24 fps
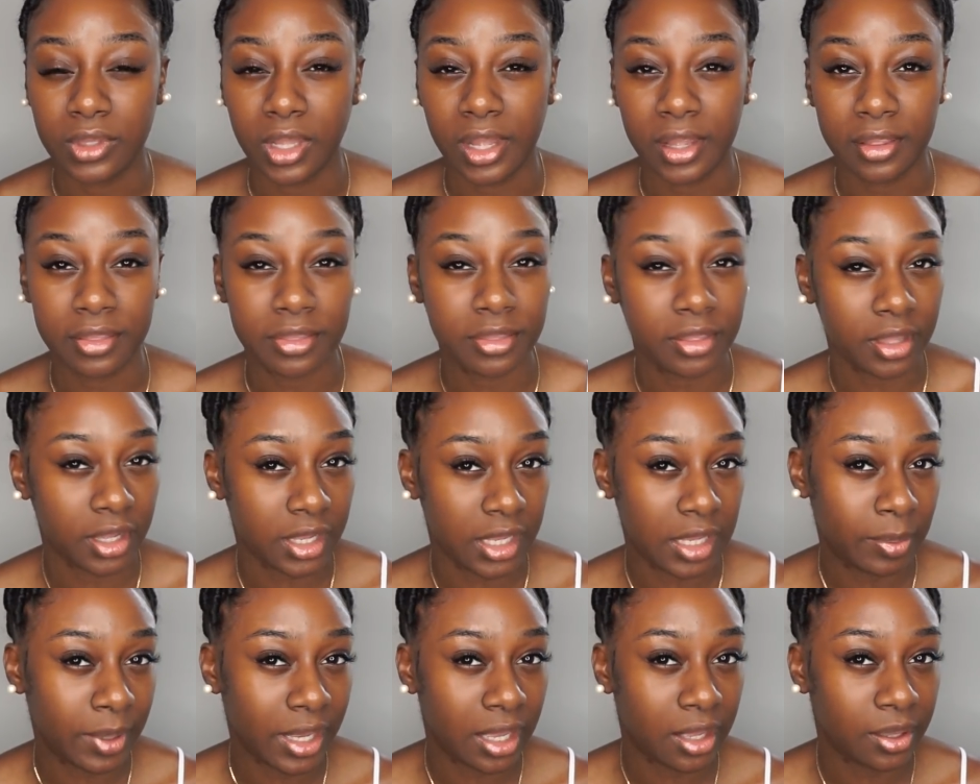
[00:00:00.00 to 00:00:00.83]
like
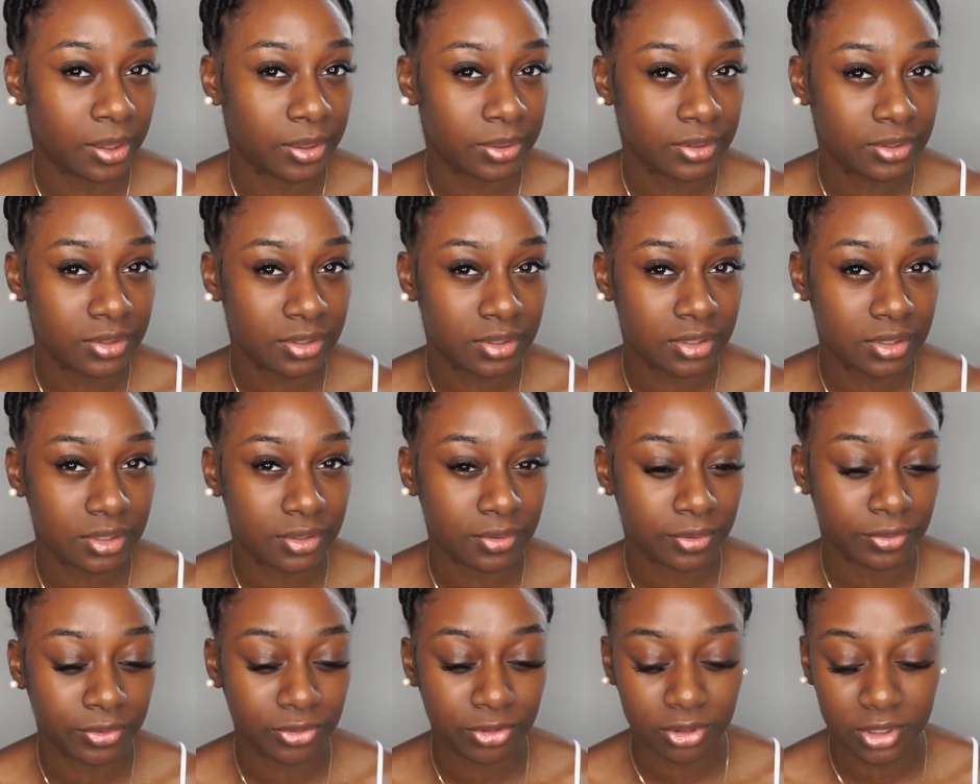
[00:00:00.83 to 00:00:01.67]
30
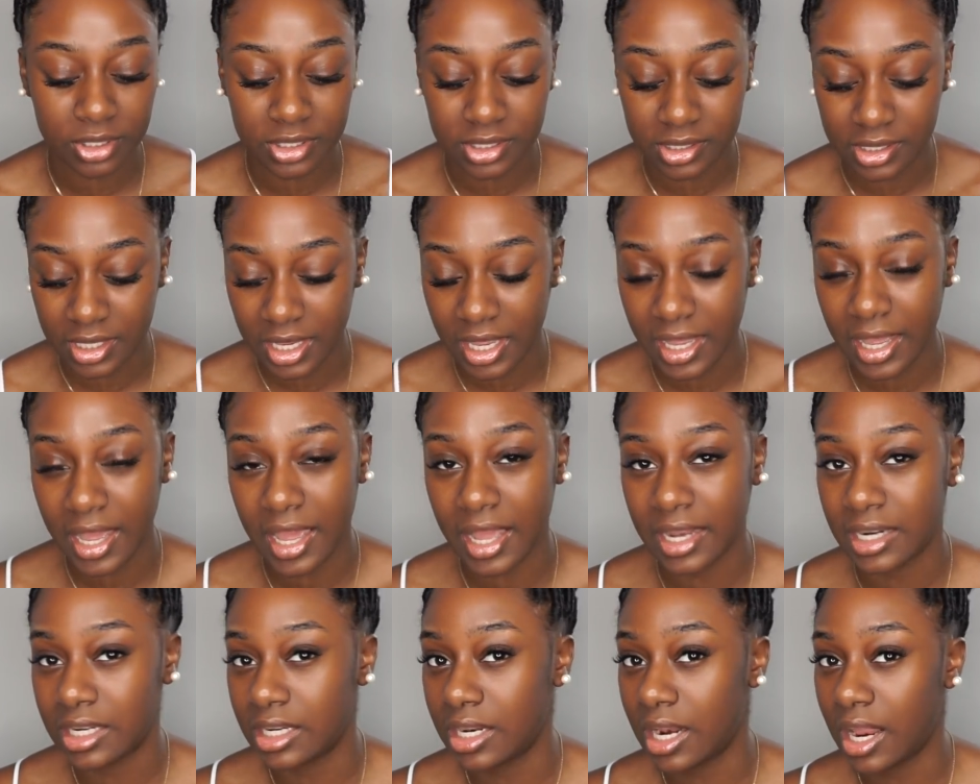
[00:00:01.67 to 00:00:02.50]
pounds for a set
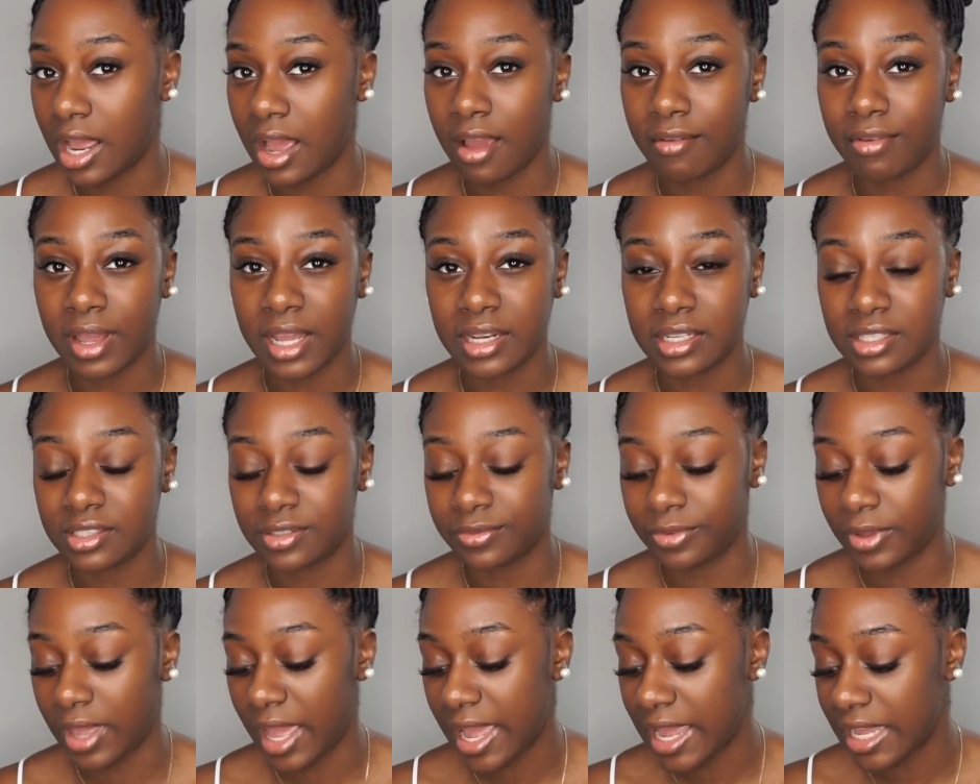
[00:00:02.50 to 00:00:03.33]
and I've had
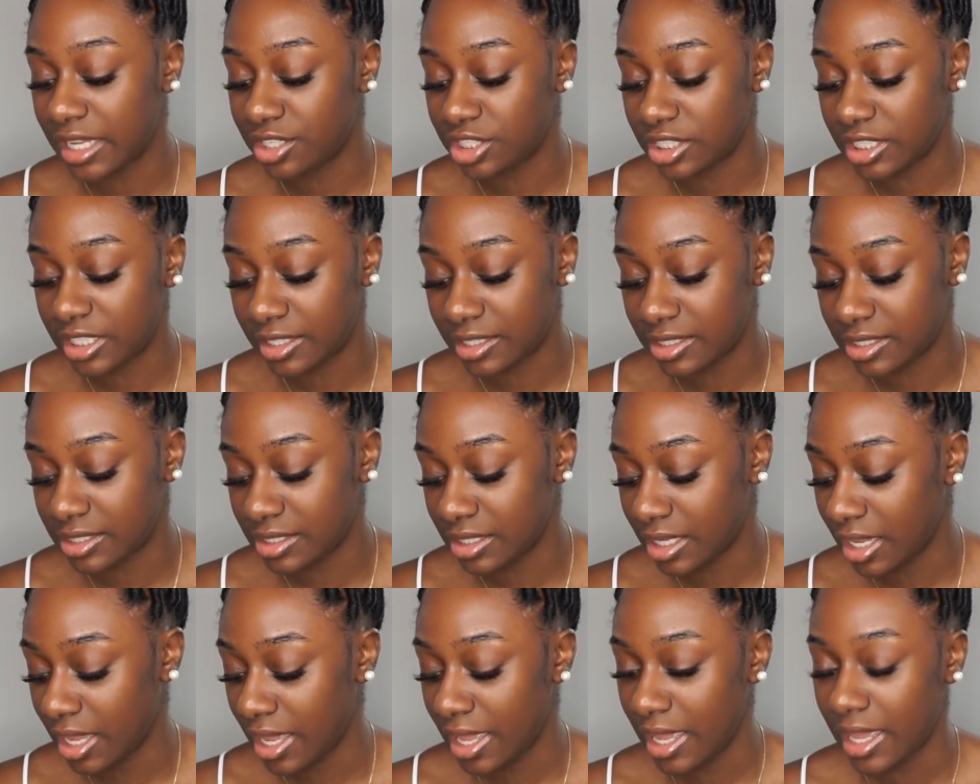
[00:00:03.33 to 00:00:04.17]
this for
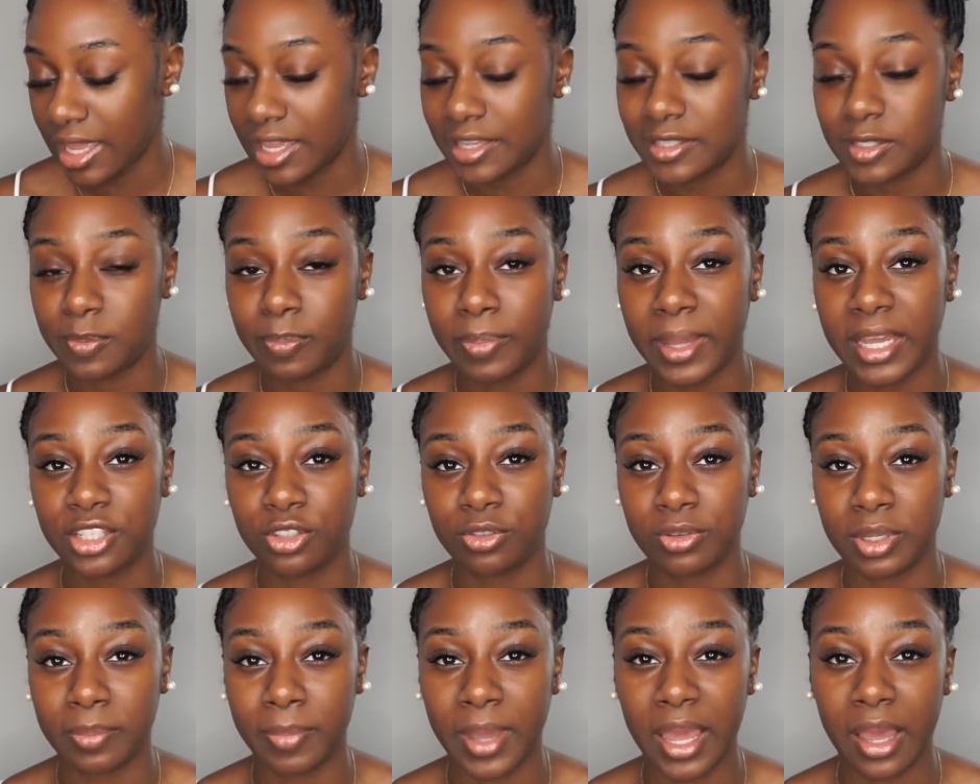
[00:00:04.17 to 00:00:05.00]
ages it's
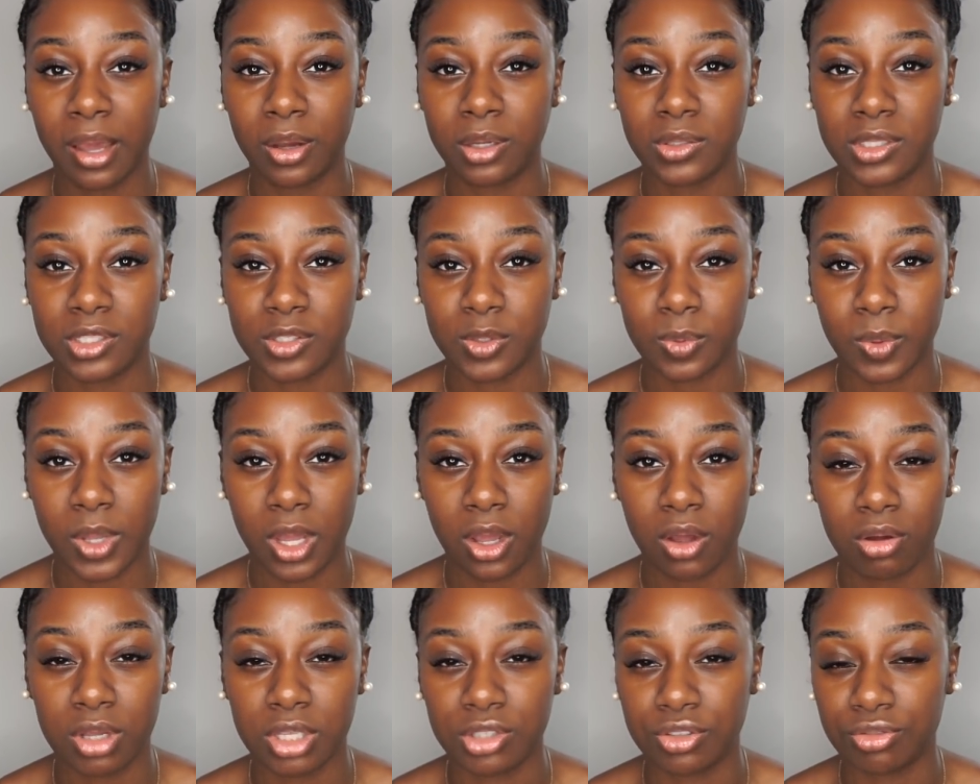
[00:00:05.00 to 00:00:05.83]
battery powered as
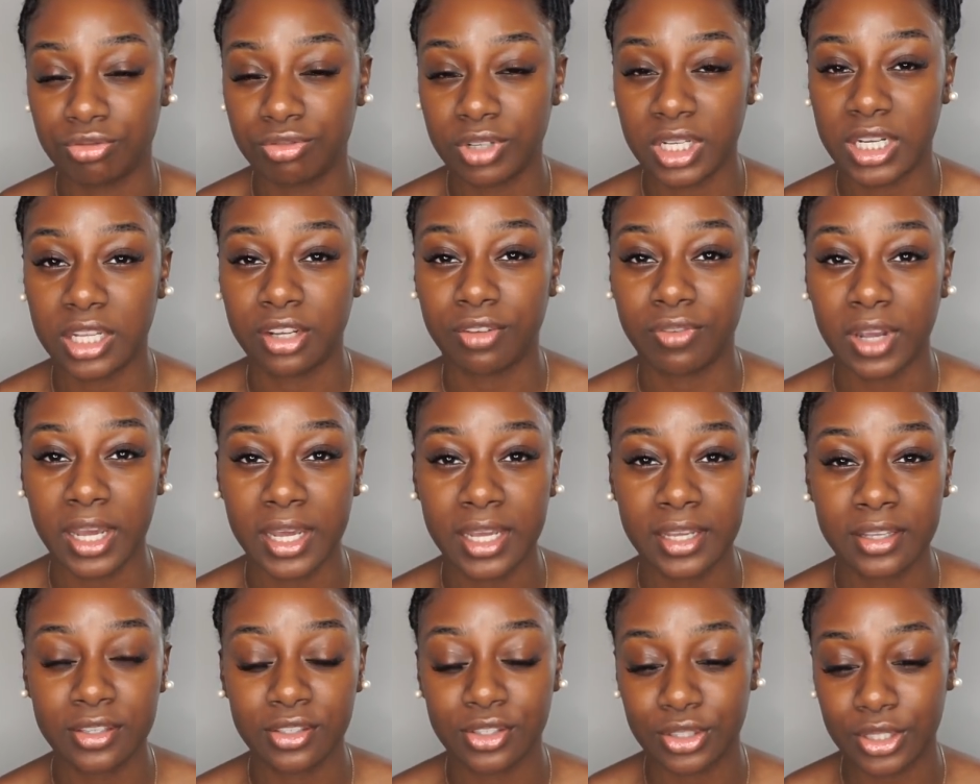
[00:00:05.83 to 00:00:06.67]
well it's really
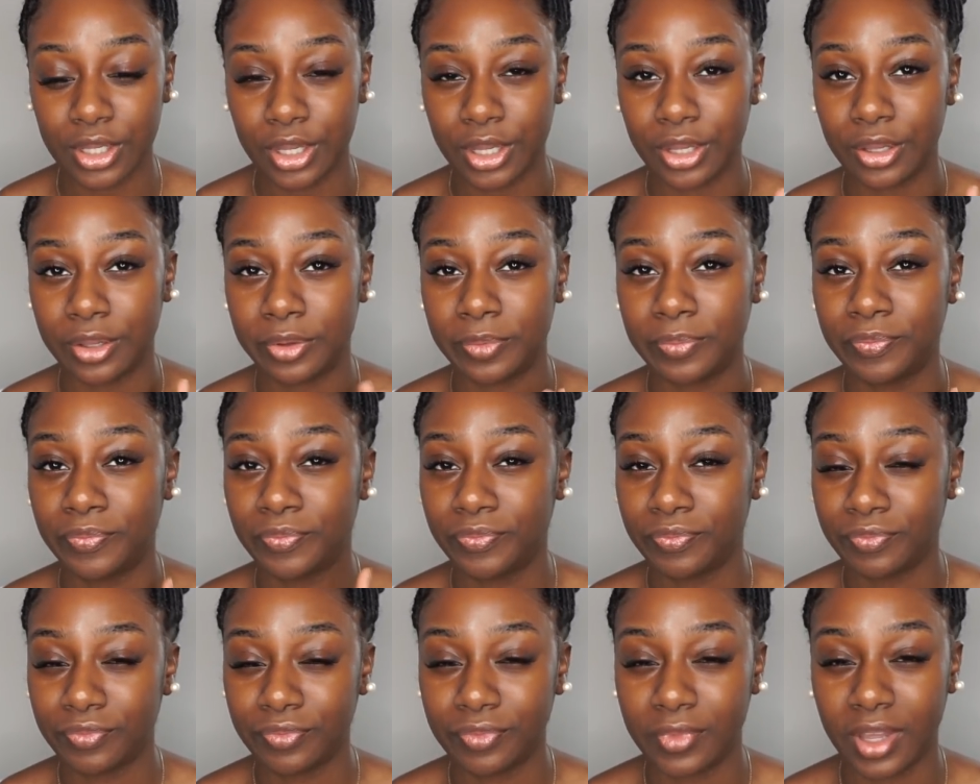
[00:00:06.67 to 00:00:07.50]
great so
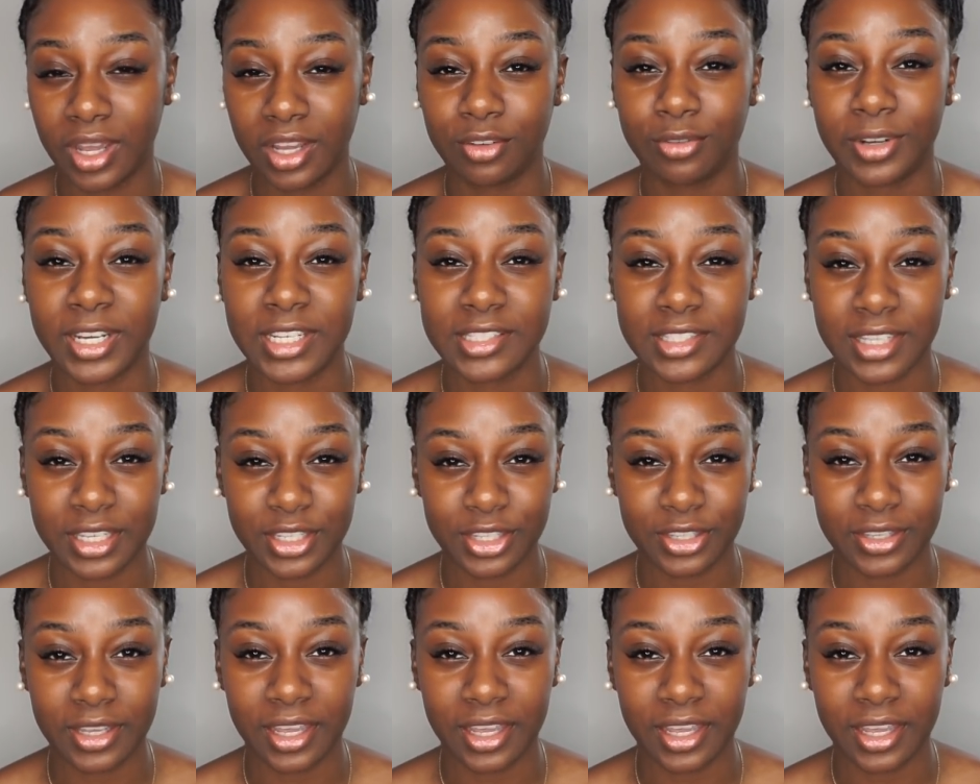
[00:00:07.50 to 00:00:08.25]
I advise that